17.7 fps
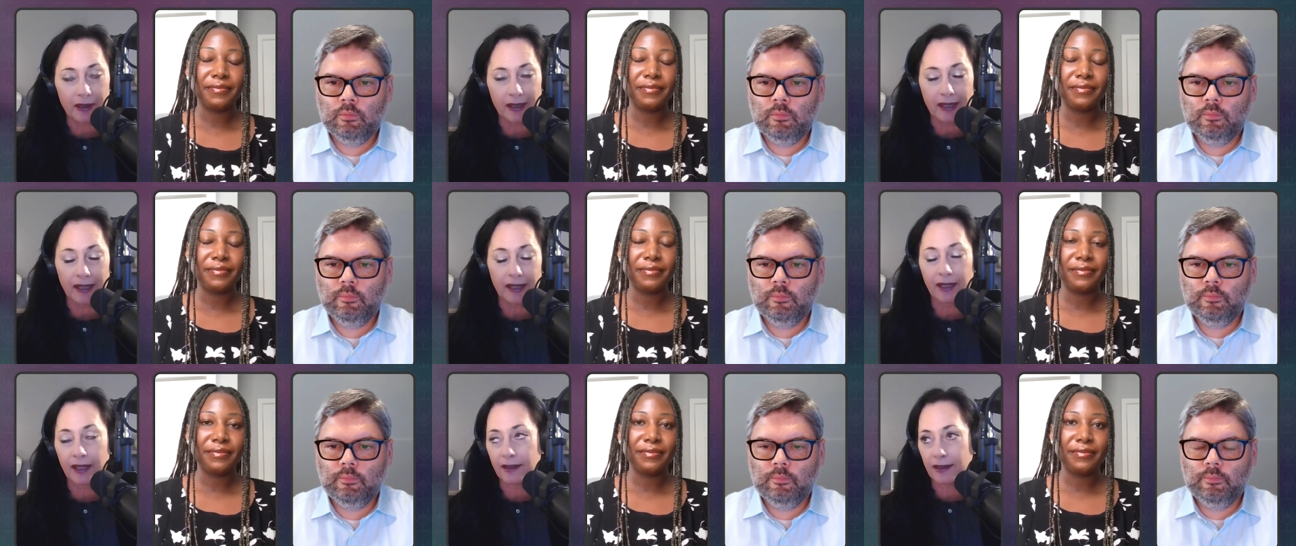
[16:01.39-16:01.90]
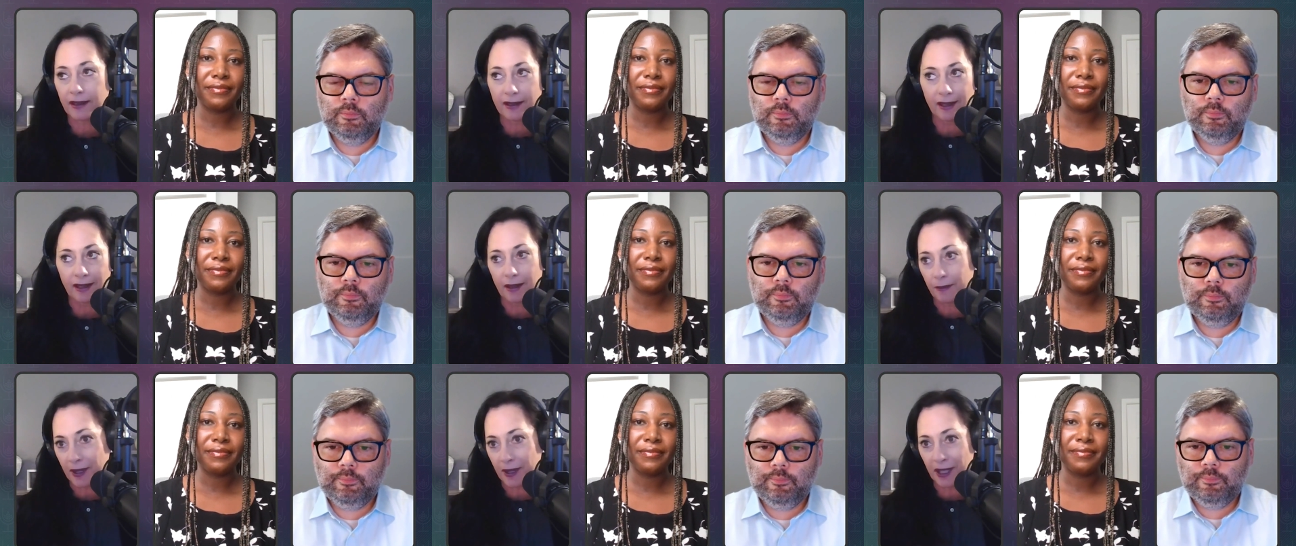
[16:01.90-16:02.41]
Speaker 1: i hate to say the
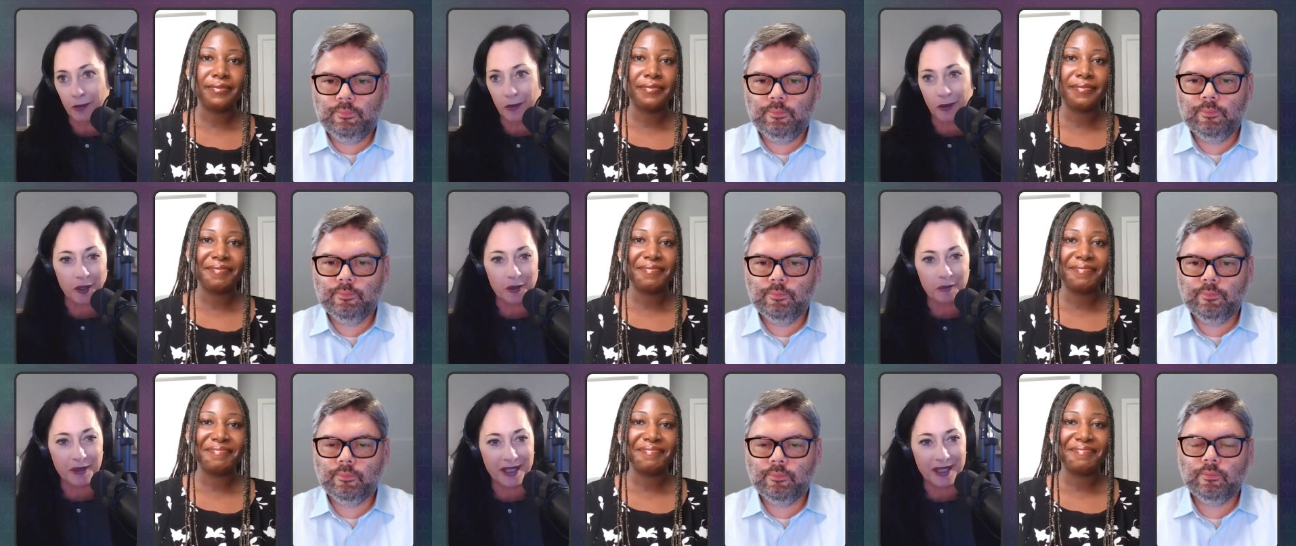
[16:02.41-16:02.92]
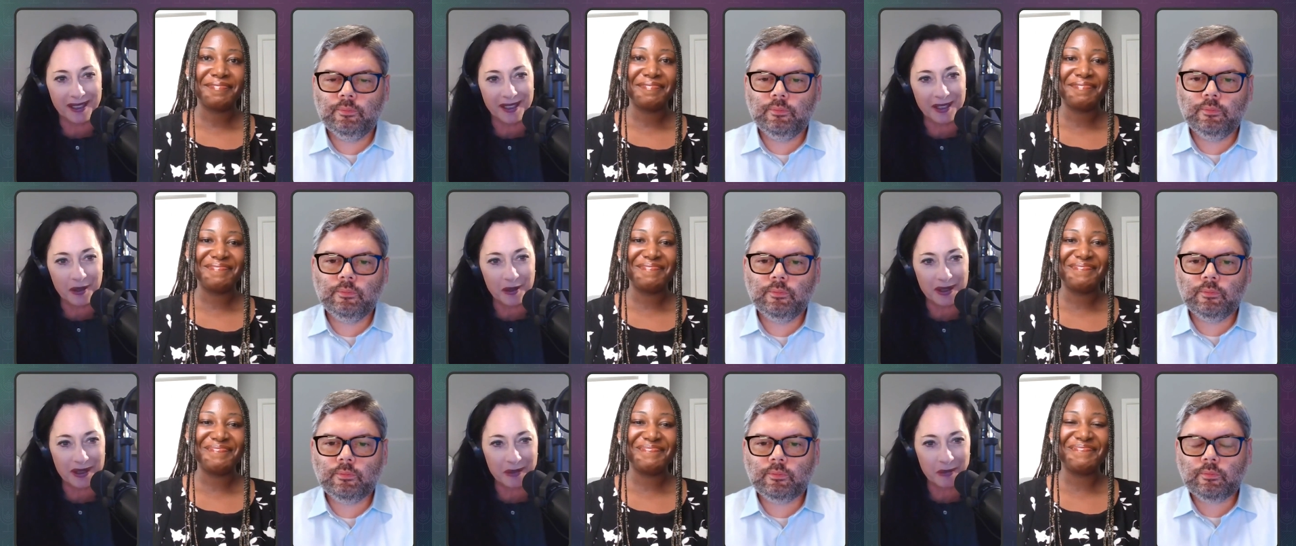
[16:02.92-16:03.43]
p word but you know
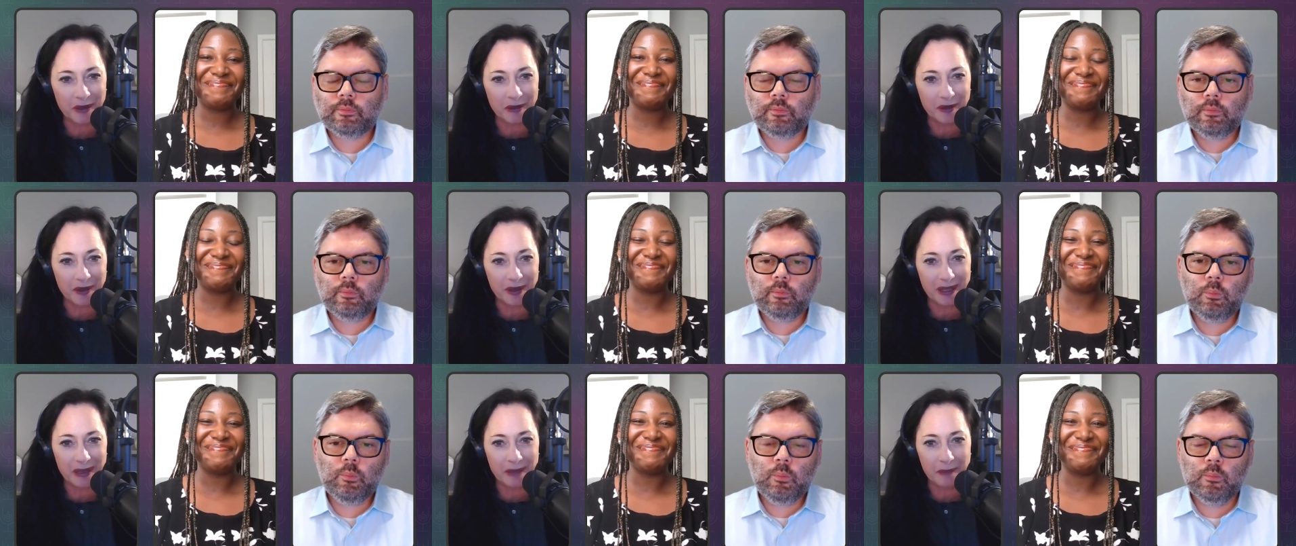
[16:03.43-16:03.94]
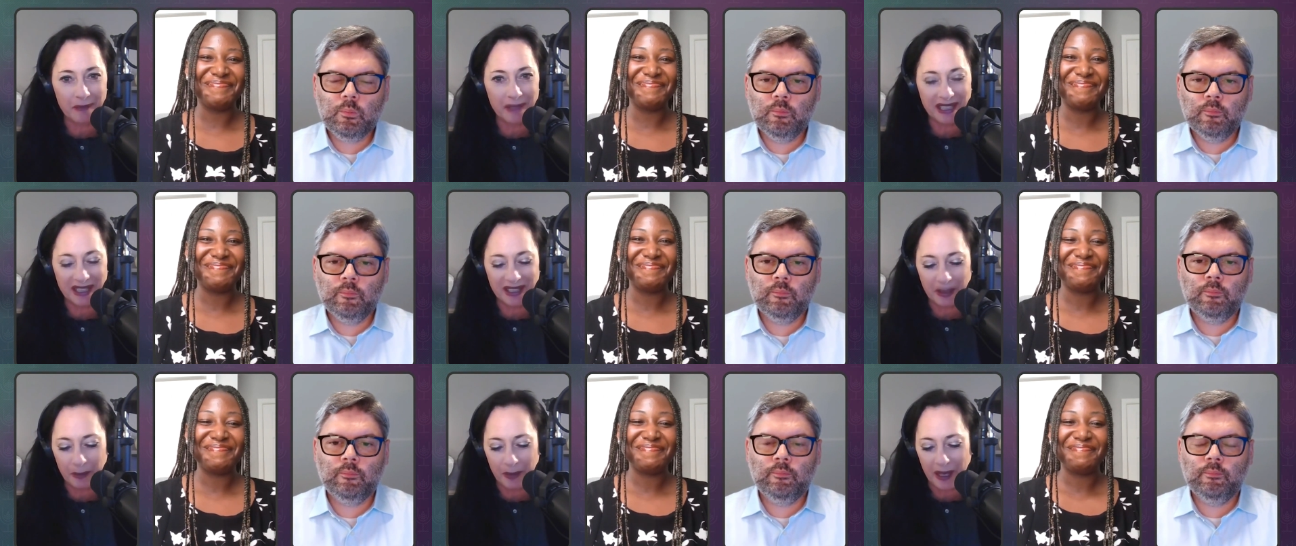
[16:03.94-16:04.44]
as we were amidst
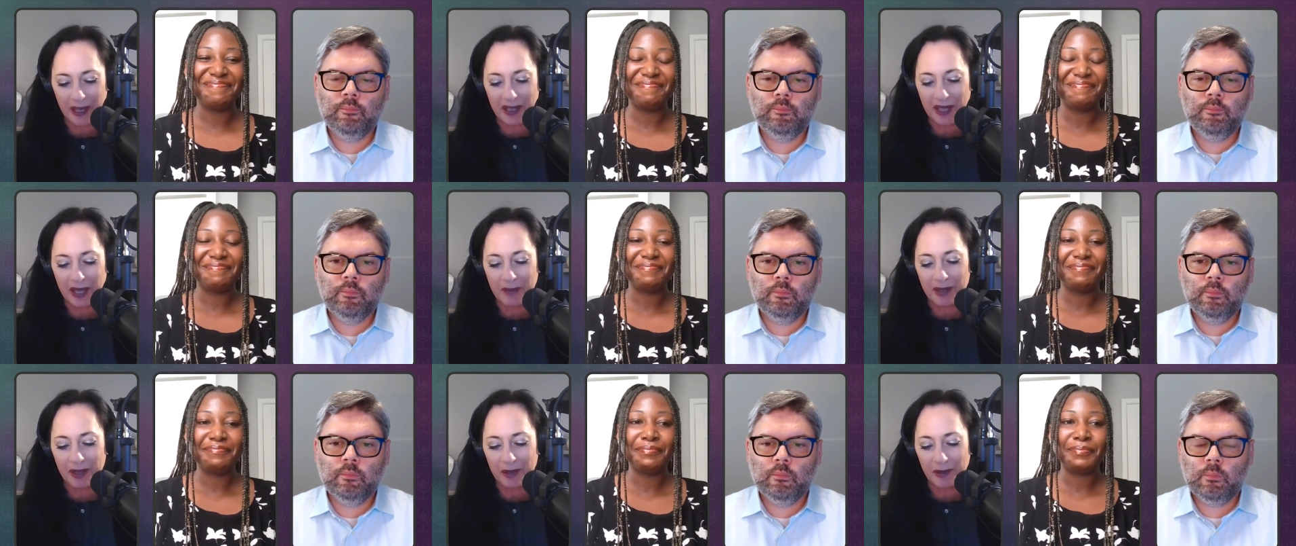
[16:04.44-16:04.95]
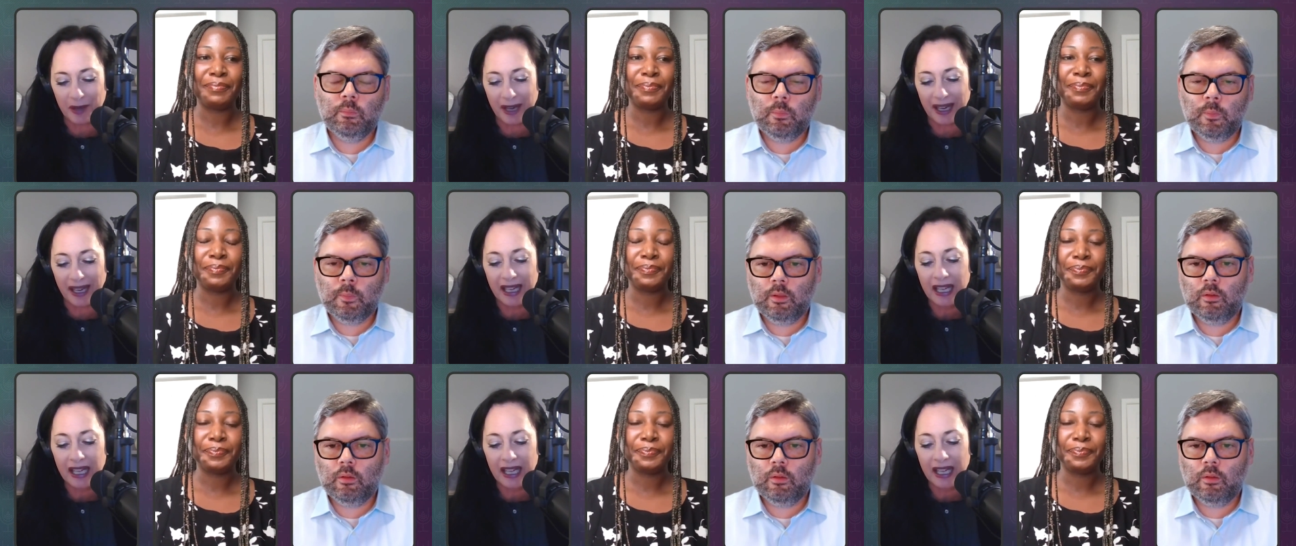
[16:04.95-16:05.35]
the pandemic right